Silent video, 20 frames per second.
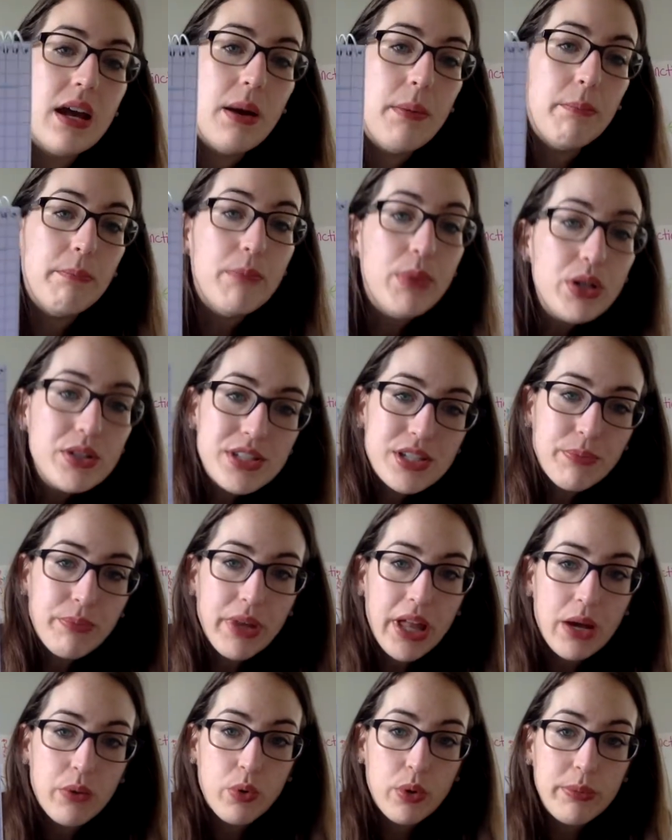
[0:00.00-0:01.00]

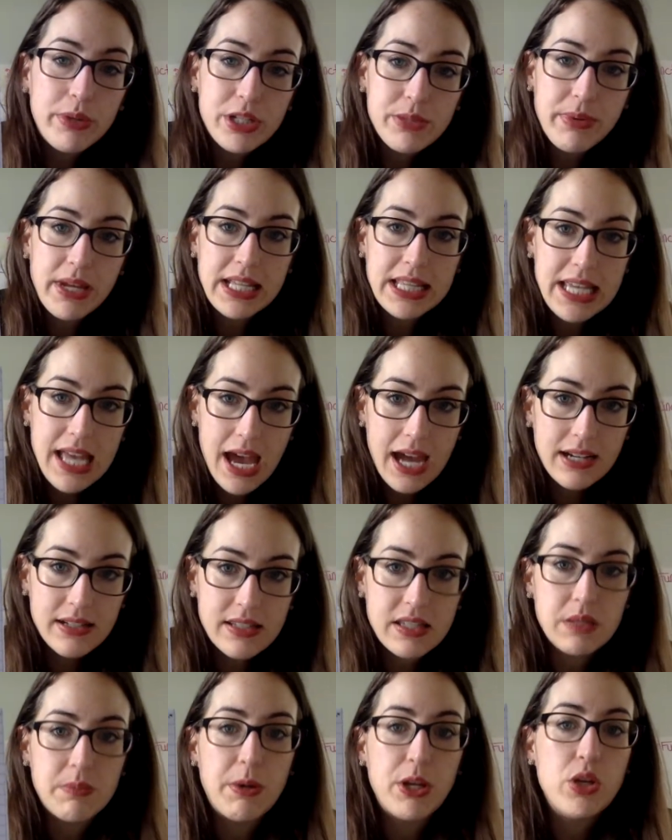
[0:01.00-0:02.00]
multiplying, we're multiplying the
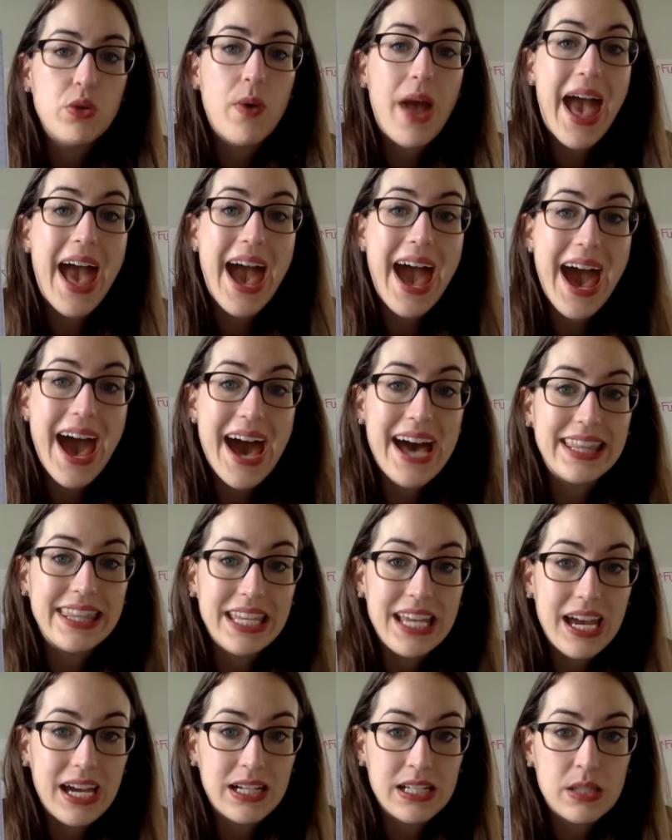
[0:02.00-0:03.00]
x's, but you add
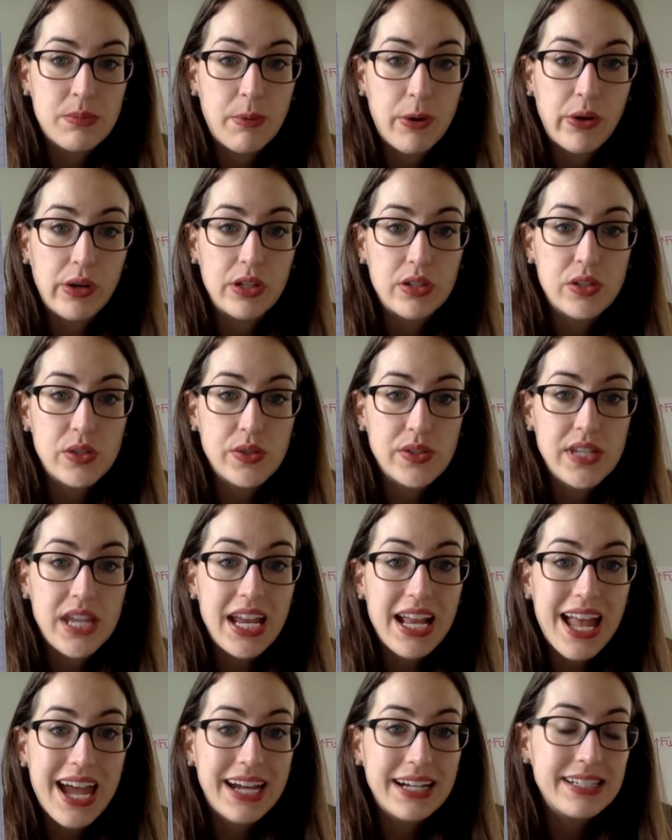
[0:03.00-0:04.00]
the exponents. So
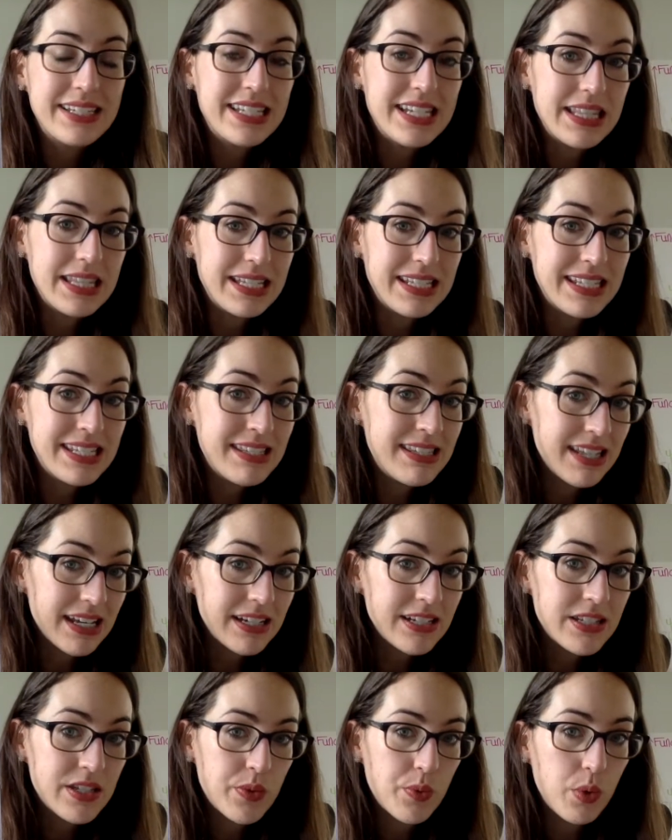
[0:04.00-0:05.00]
saying x to the
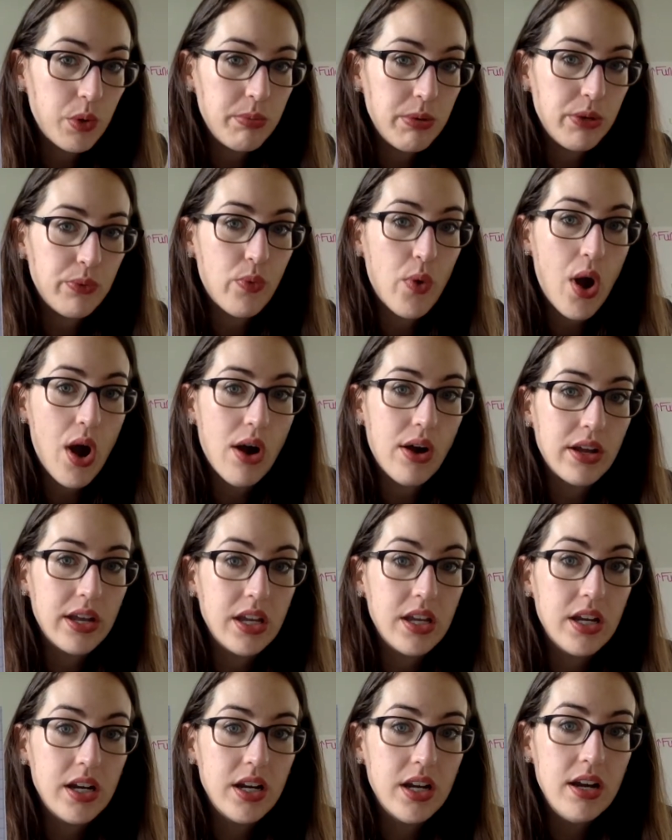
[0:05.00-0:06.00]
6th would be wrong
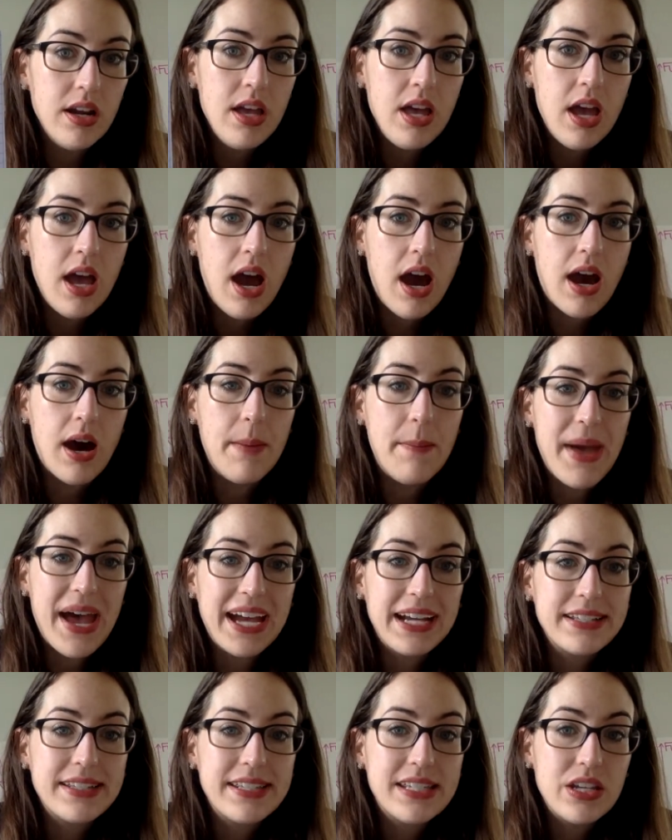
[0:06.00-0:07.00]
here.
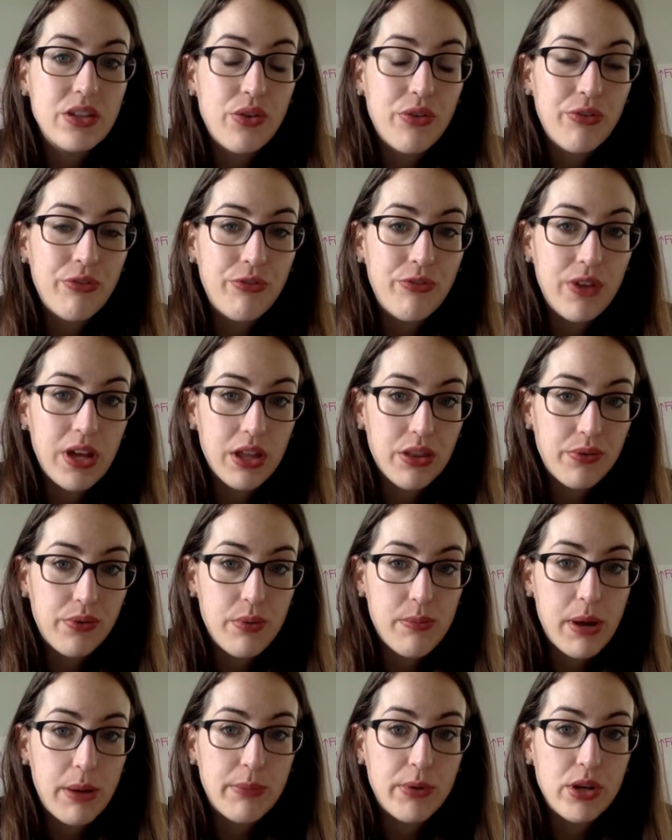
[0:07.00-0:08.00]
X to the 5th,
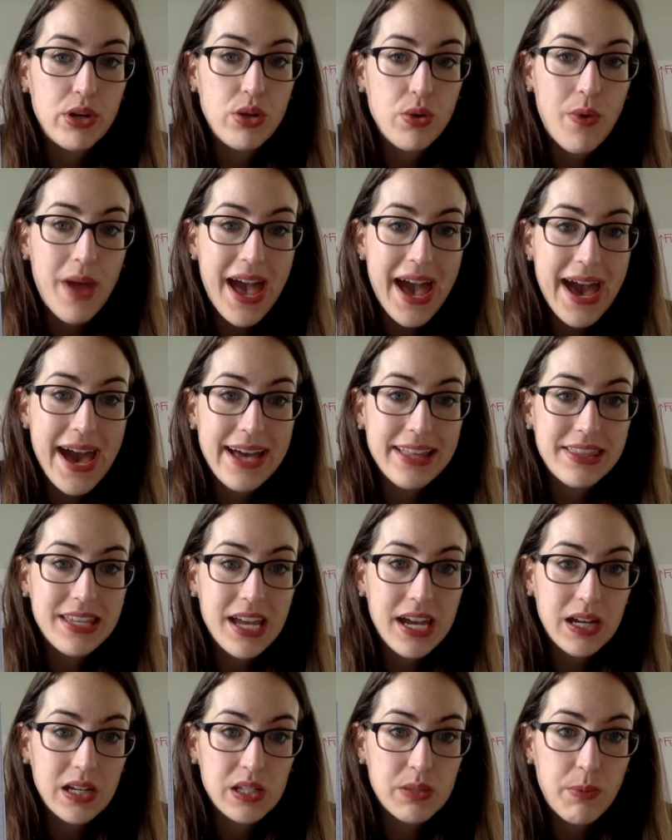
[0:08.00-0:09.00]
remember you add
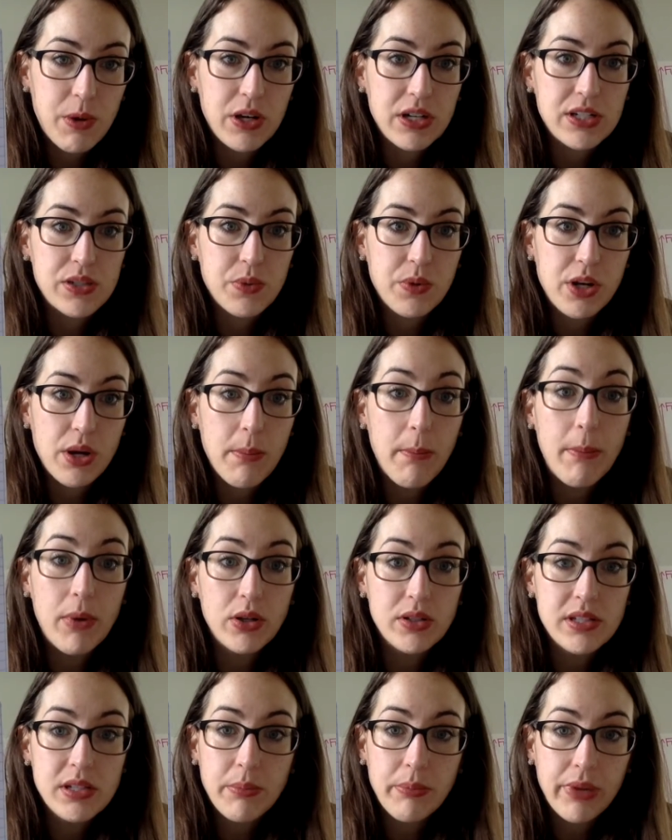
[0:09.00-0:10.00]
the exponents when you're
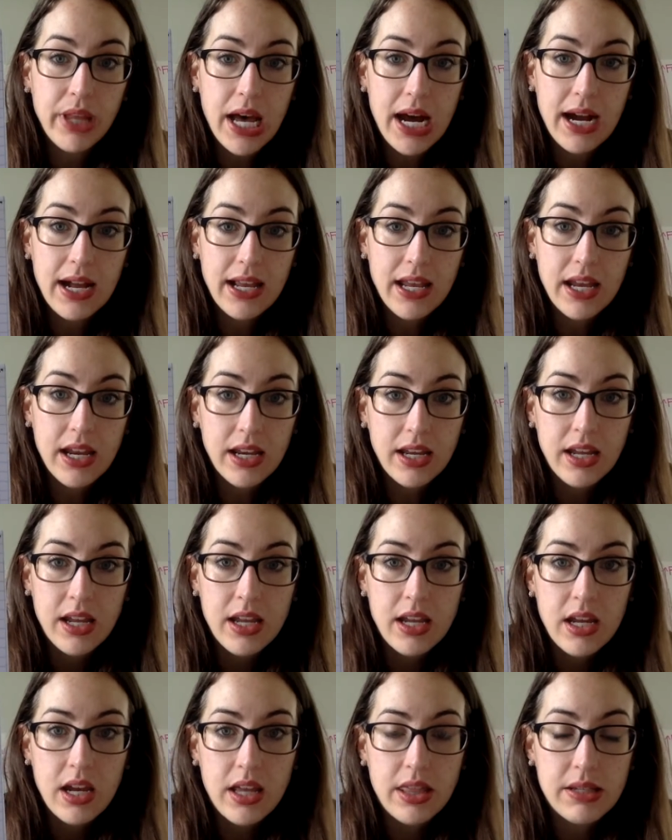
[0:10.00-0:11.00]
multiplying
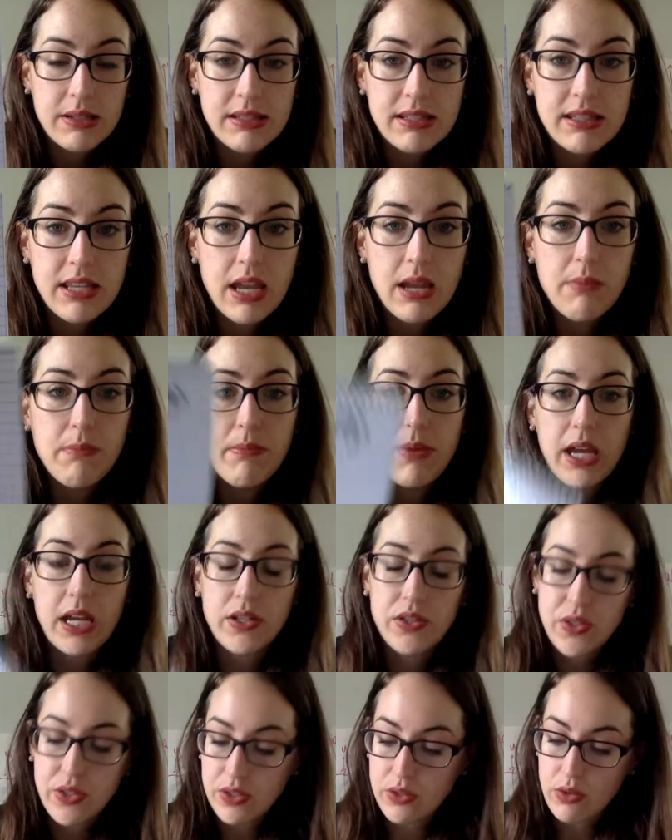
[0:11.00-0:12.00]
the same
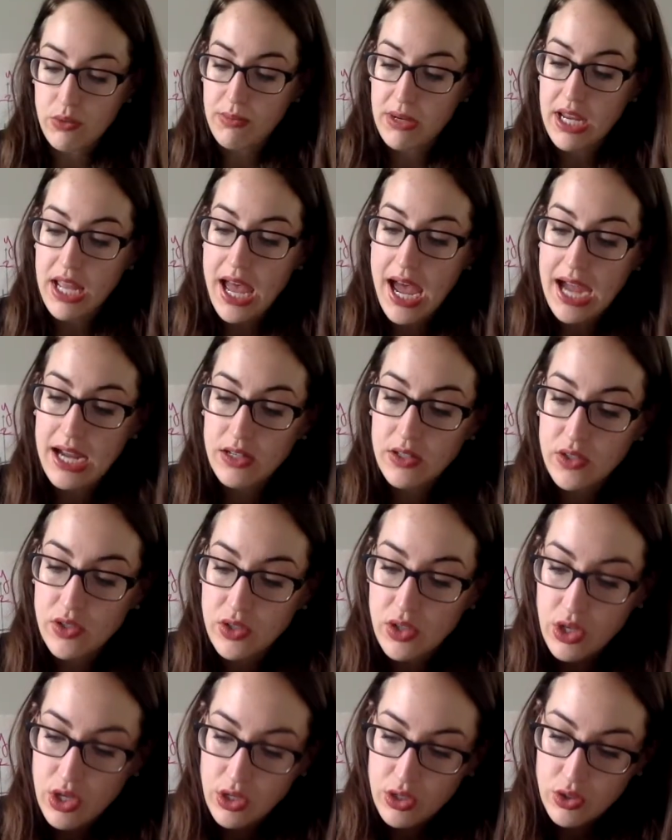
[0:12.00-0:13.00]
base. So this would be
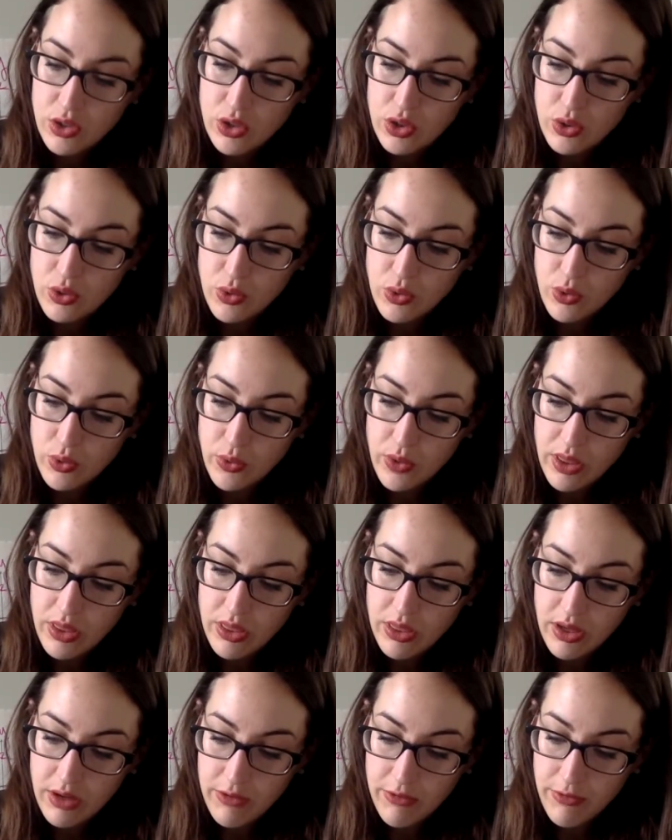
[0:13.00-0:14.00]
x to
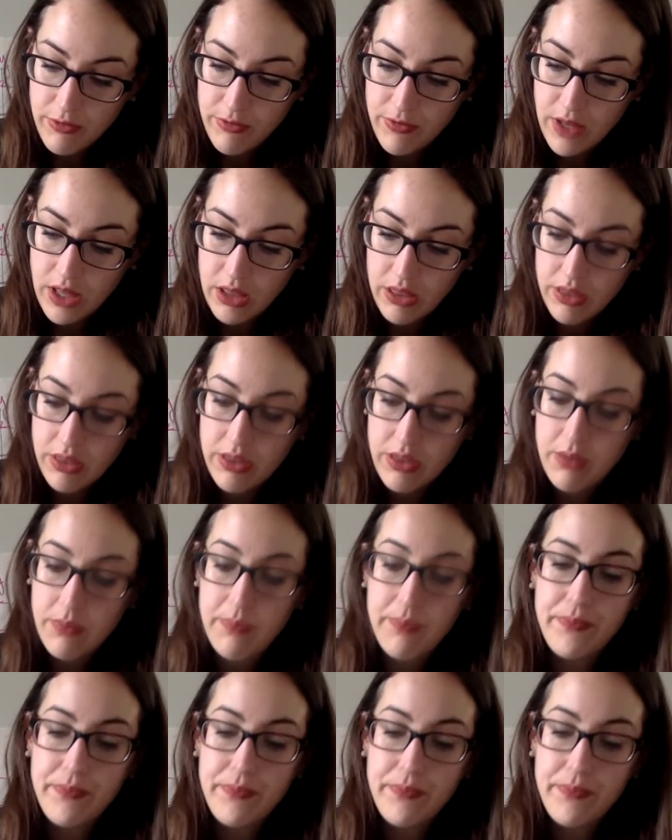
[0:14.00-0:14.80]
the 5th.